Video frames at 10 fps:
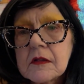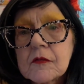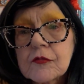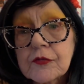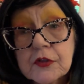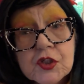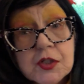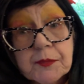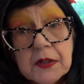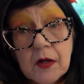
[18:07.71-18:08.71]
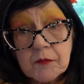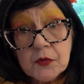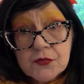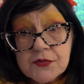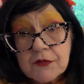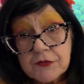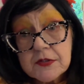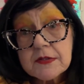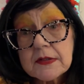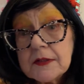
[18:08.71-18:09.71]
free shipping on most
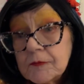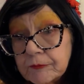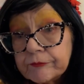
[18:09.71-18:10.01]
everything,